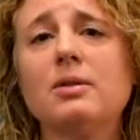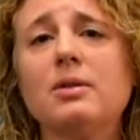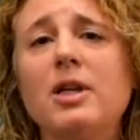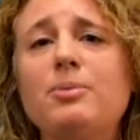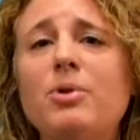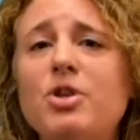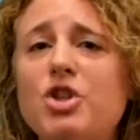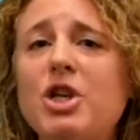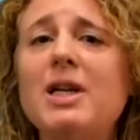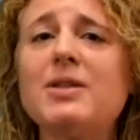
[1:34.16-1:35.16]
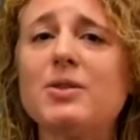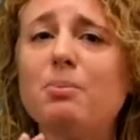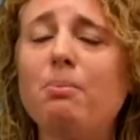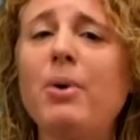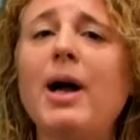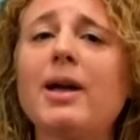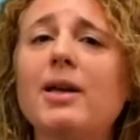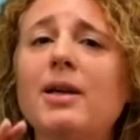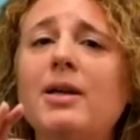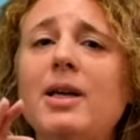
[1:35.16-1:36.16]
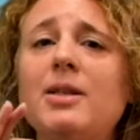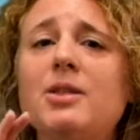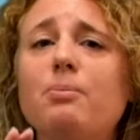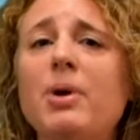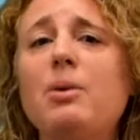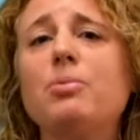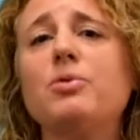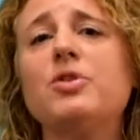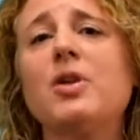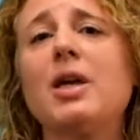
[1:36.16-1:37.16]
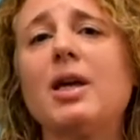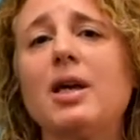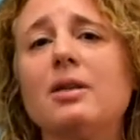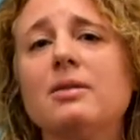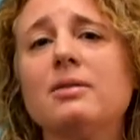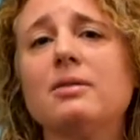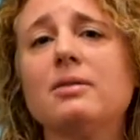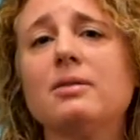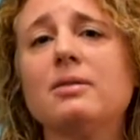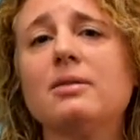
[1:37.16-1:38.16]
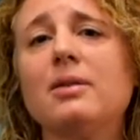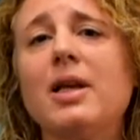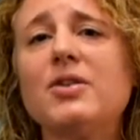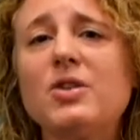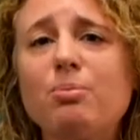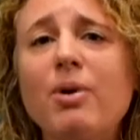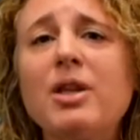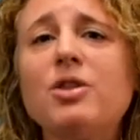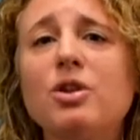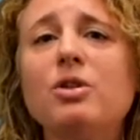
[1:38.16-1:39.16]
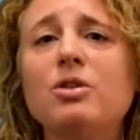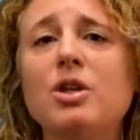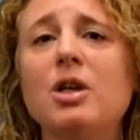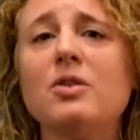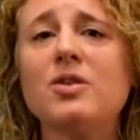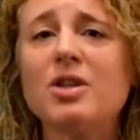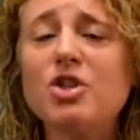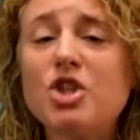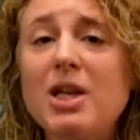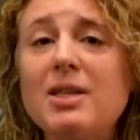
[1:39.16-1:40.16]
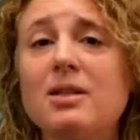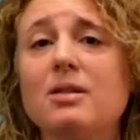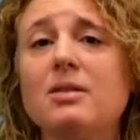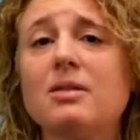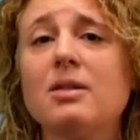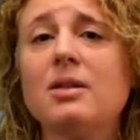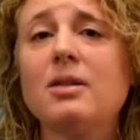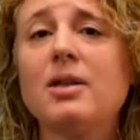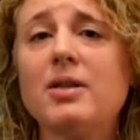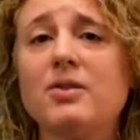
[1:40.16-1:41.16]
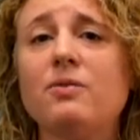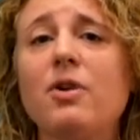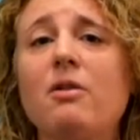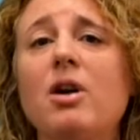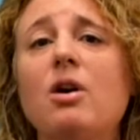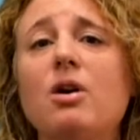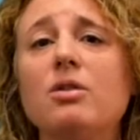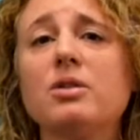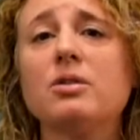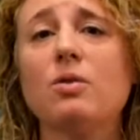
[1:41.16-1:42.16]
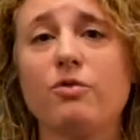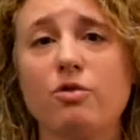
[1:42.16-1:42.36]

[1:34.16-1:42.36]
Let's put Jesus back into people's thinking. Let's spread the good news that Jesus is the very heart of